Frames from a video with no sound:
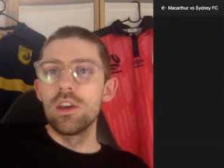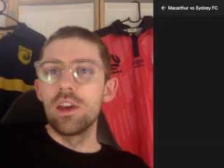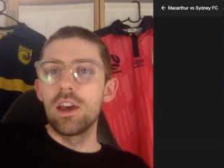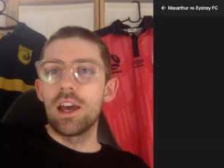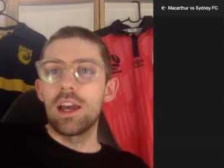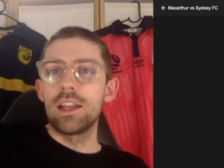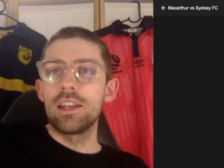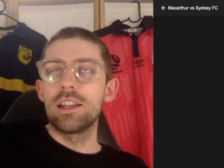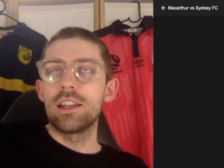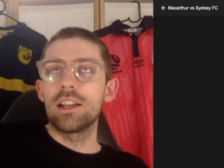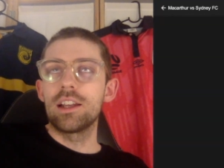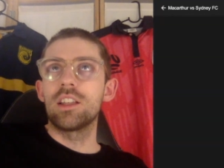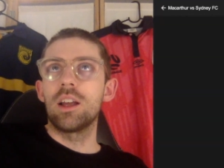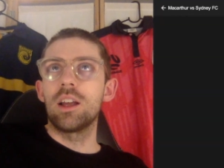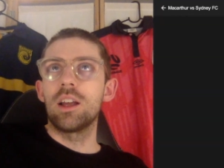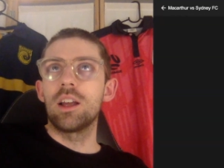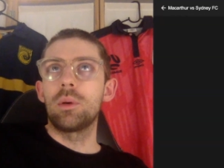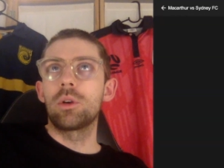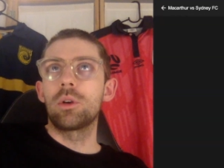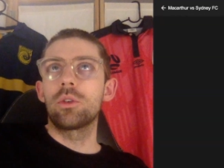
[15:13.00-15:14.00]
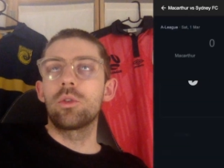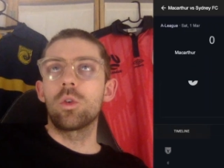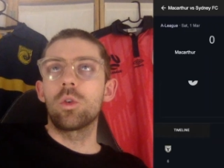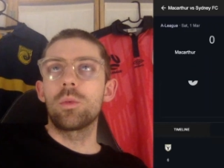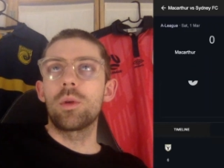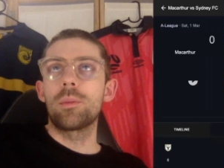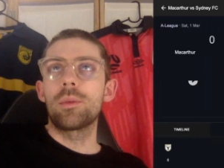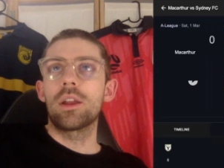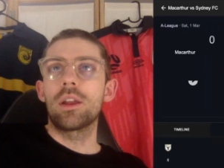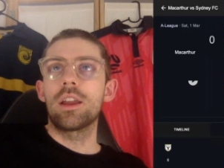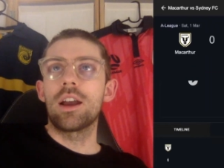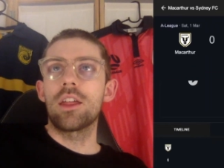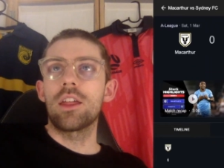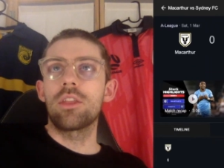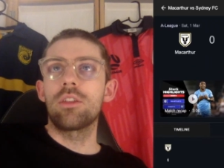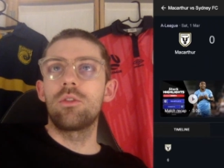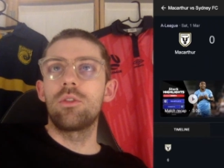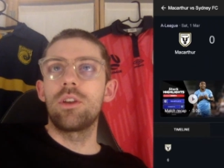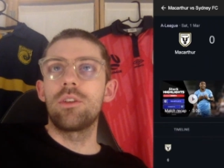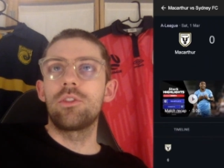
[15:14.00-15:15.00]
Hey, next up, I want to talk about
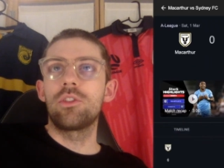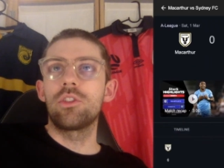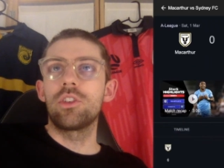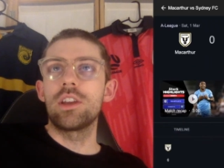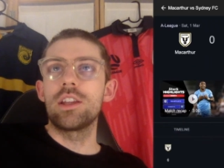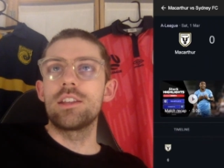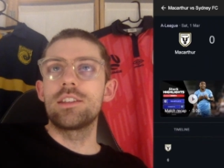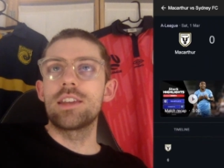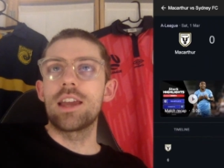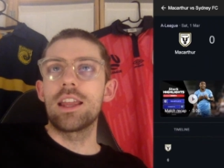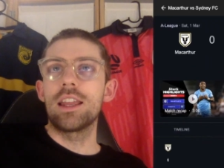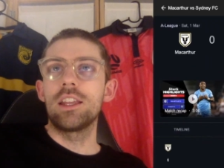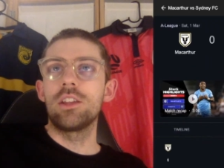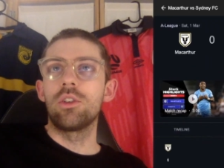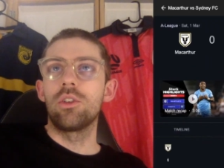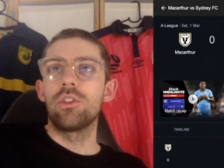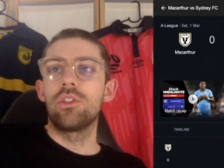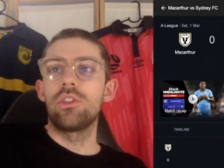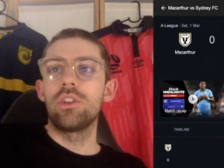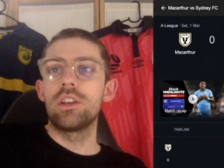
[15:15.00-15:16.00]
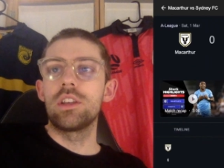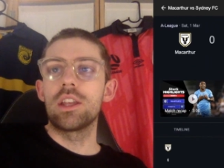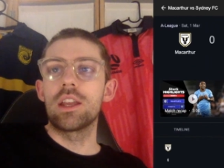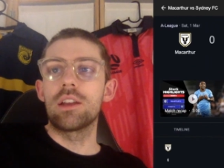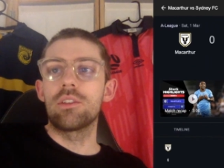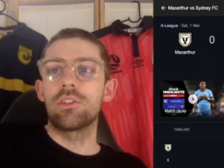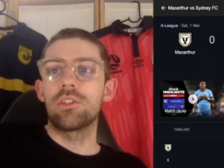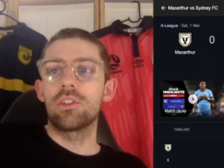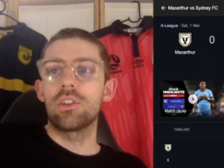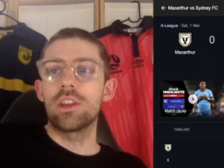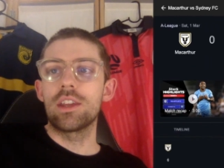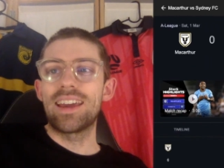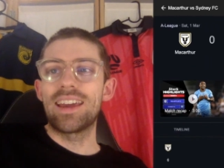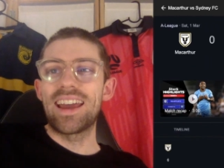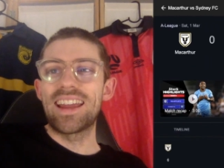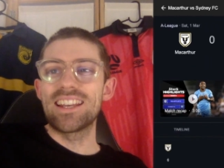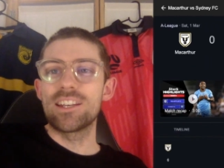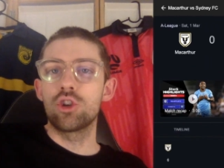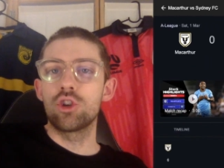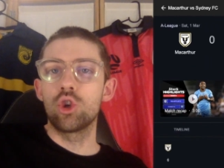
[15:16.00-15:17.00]
Macarthur FC taking on Sydney FC,
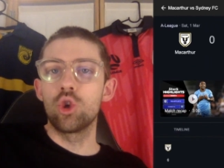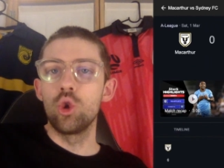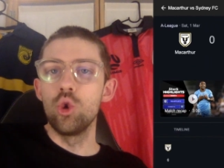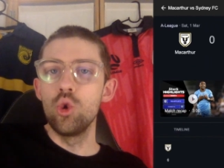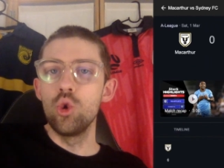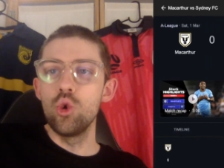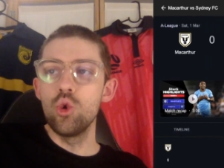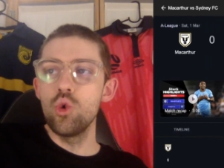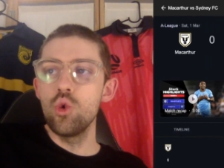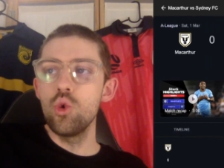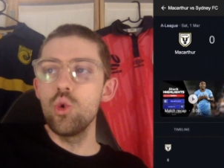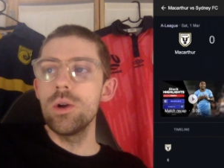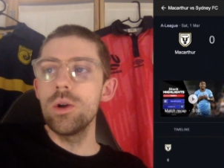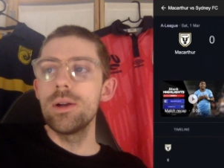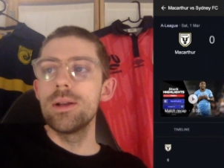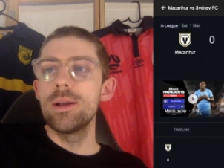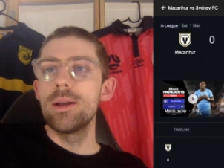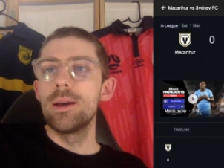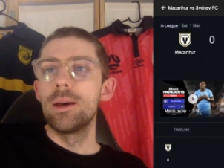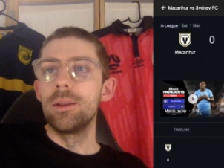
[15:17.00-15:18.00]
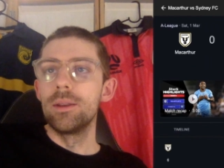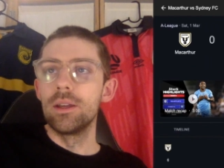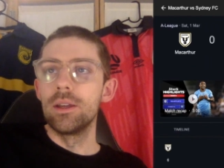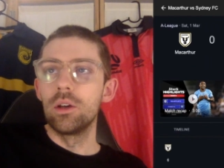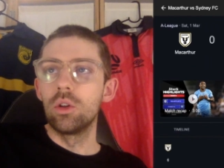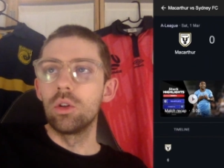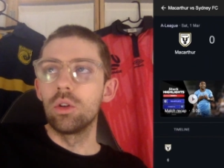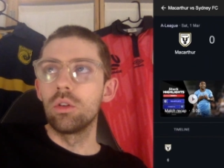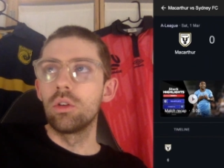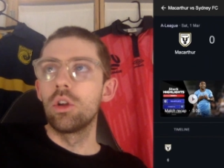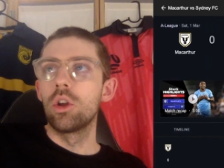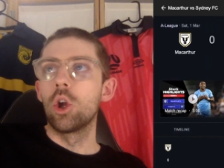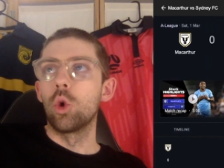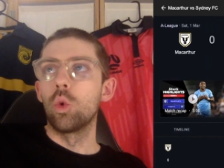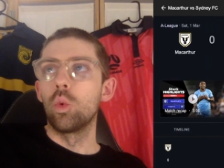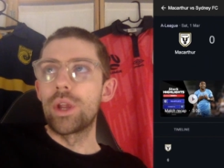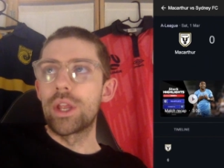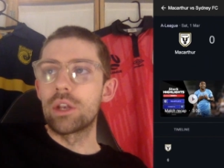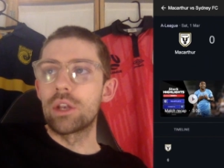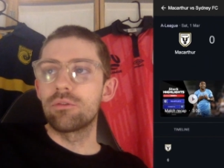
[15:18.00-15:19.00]
a 2-0
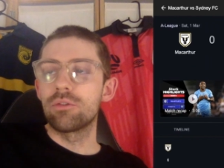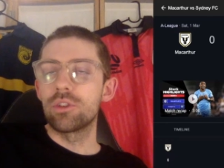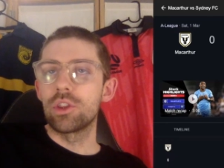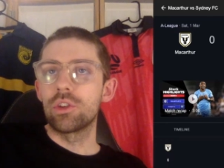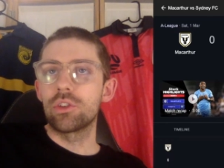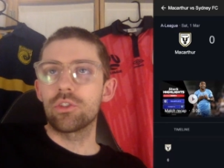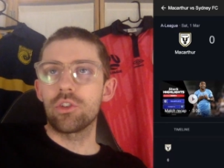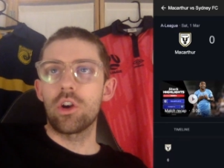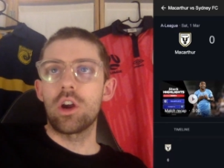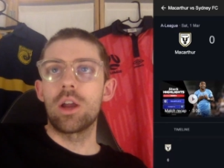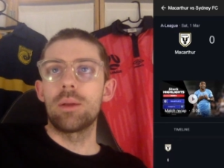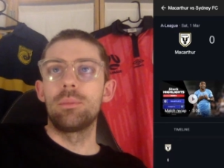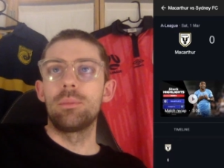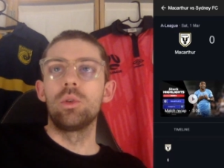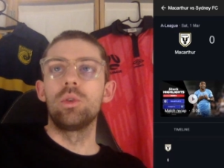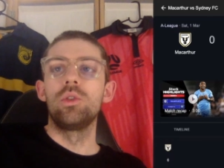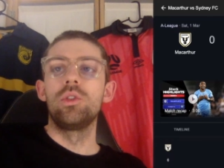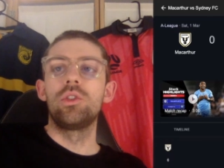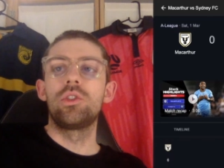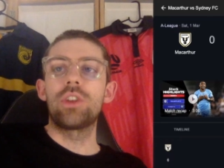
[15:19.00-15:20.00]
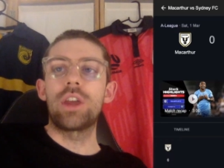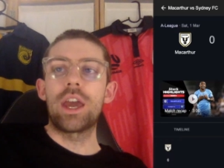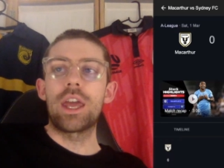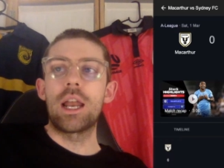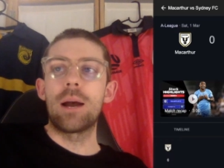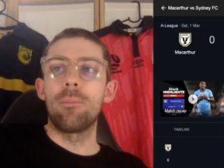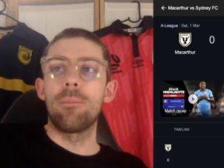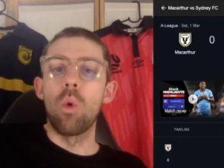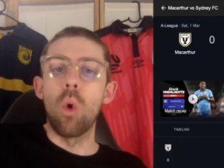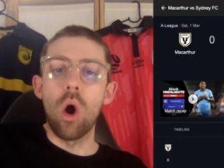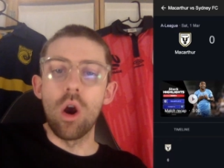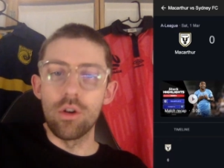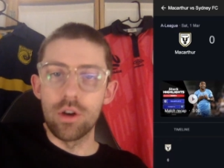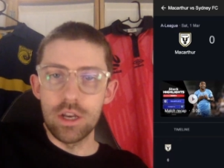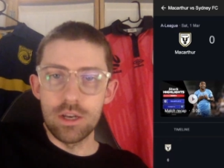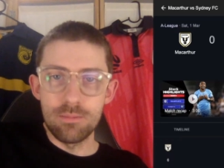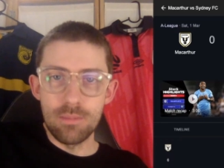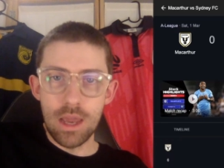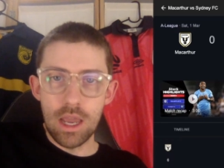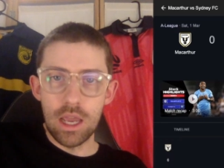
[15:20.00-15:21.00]
win for the Sky Blues. And I'm
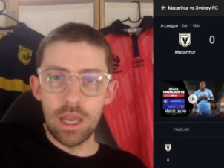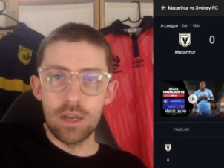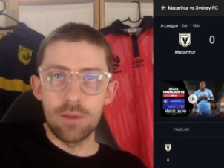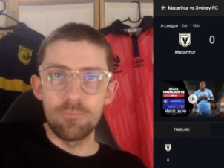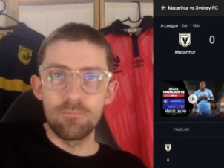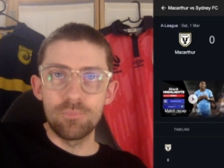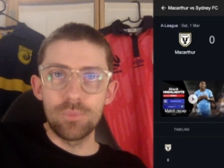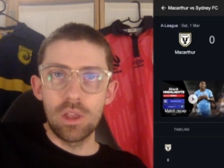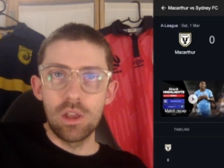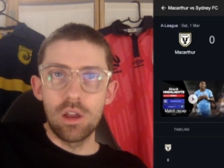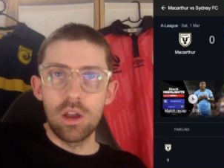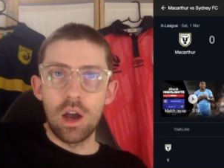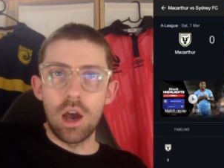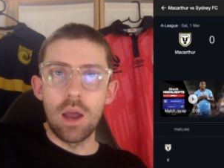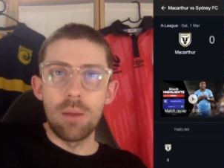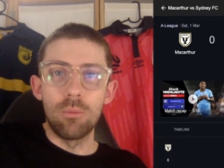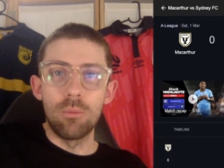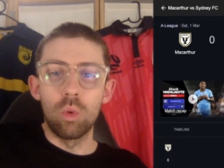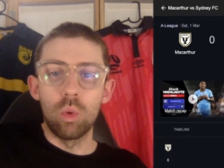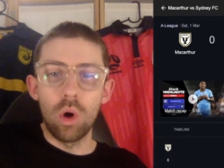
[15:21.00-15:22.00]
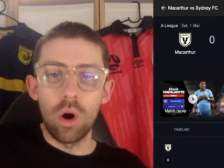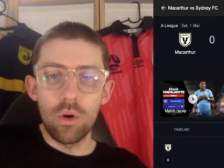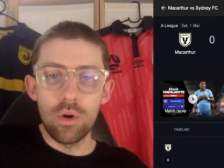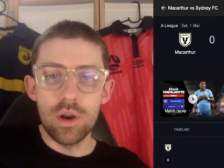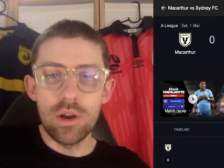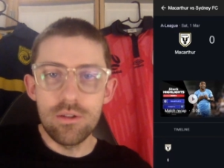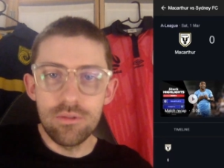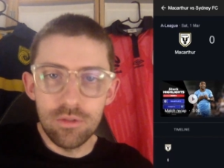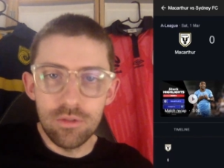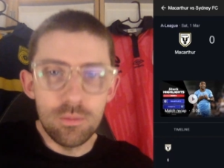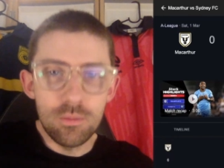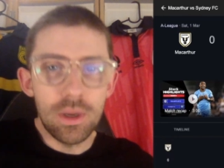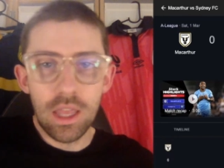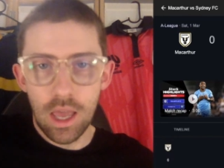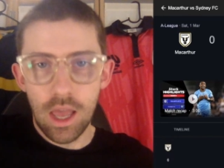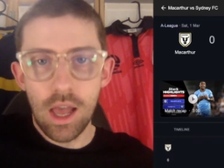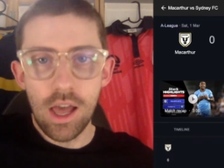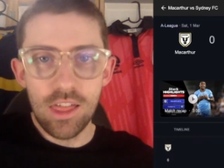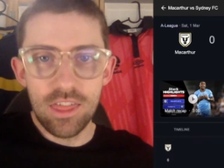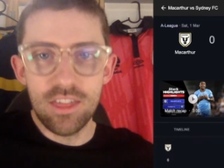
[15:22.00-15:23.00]
worried, man. I'm worried for
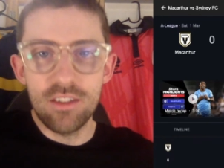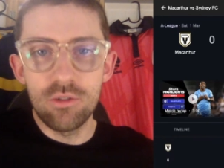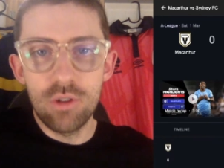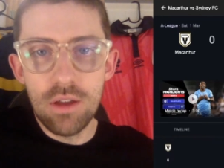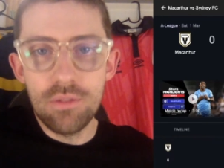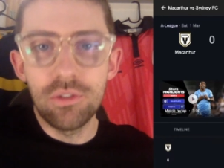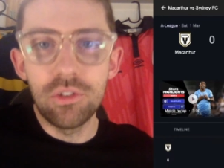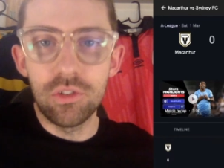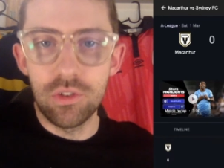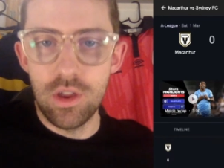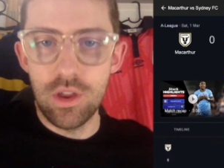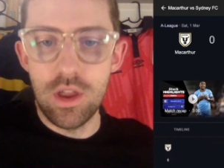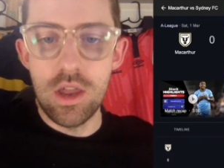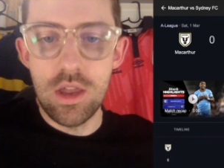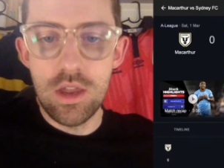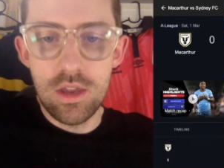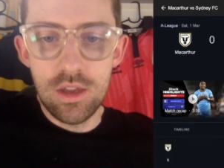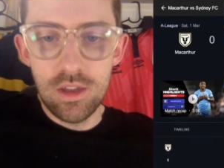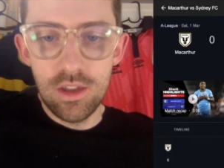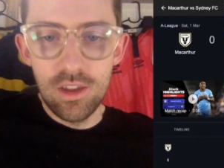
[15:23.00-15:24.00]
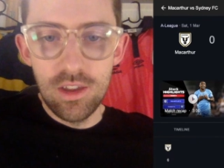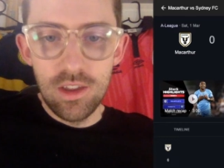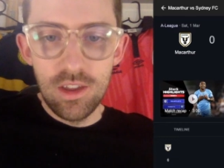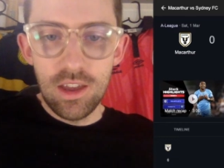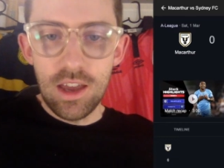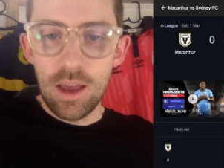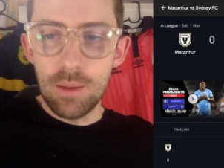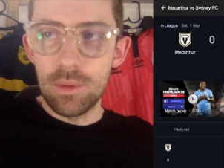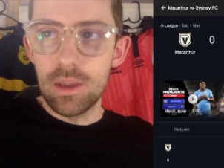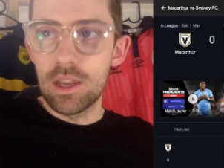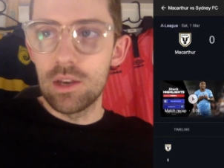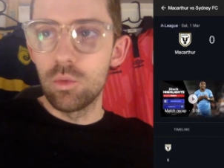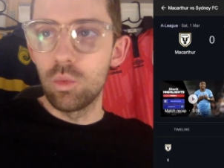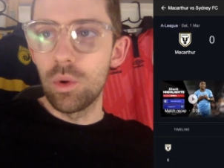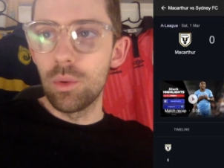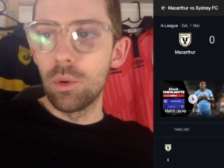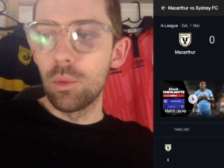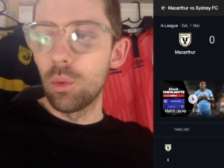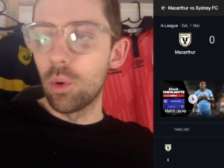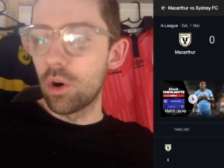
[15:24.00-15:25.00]
Macarthur FC. I mean, we
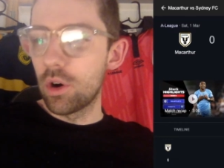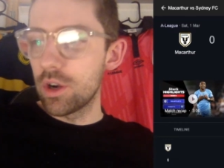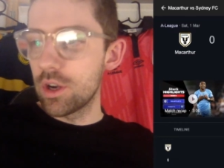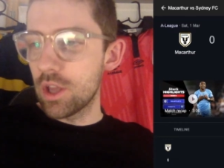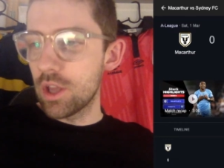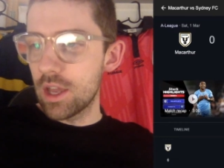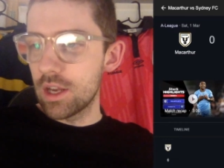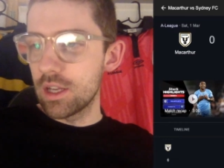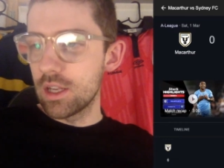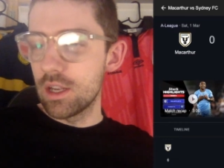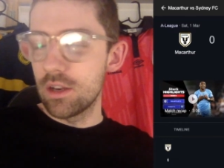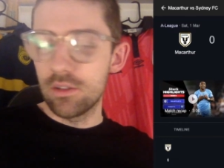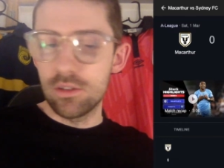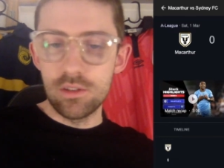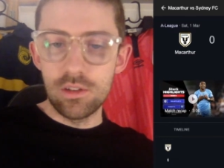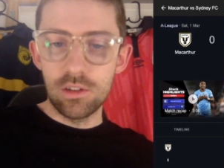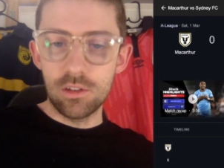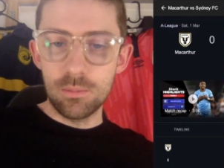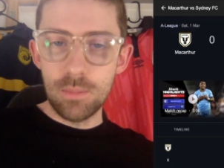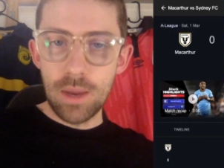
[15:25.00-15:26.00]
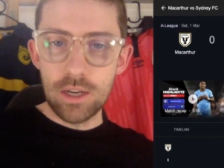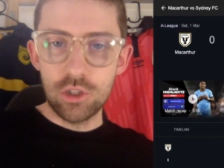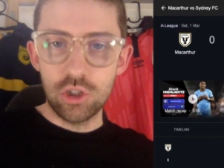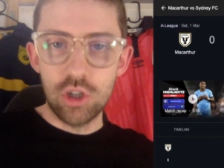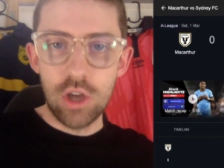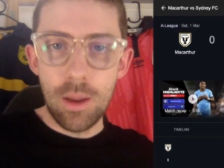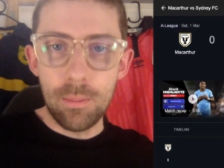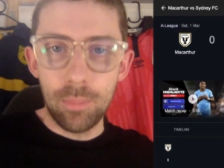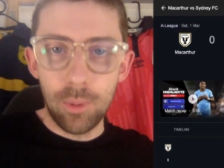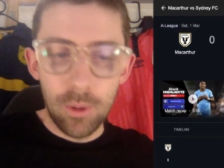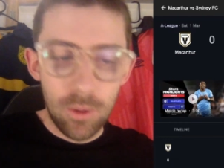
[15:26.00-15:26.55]
were worried heading into this matchup.